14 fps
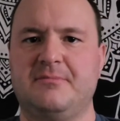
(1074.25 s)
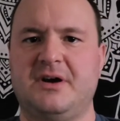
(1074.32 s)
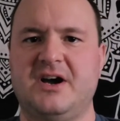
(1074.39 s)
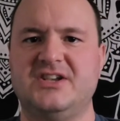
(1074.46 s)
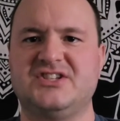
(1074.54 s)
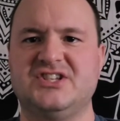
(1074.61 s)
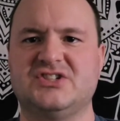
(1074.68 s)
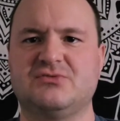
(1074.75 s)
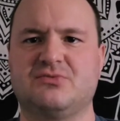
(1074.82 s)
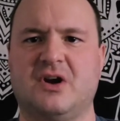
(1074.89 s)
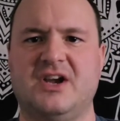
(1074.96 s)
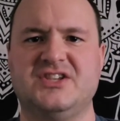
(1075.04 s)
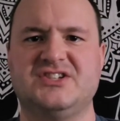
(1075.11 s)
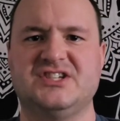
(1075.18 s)
Pisces
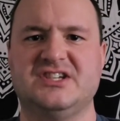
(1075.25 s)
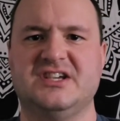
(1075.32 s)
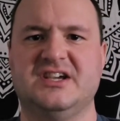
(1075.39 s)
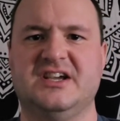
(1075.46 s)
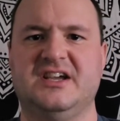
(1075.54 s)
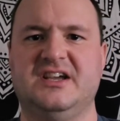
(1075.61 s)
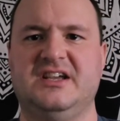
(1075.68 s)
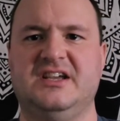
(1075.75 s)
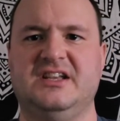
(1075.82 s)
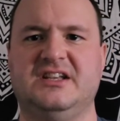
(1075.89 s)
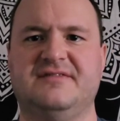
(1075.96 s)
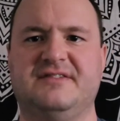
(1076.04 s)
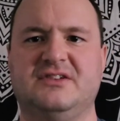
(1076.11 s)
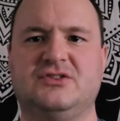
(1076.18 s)
rising uh,
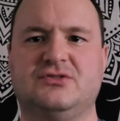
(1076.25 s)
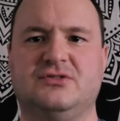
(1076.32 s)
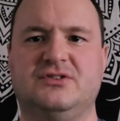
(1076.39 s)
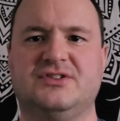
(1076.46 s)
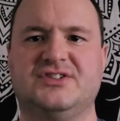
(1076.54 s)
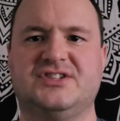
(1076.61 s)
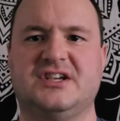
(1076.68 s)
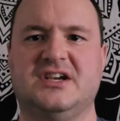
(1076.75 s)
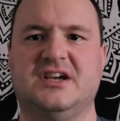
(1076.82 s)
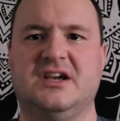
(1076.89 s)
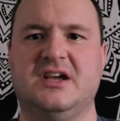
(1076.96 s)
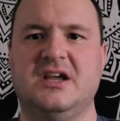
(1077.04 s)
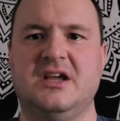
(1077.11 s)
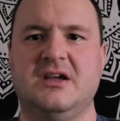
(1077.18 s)
individuals
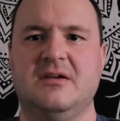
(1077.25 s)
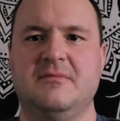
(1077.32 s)
uh,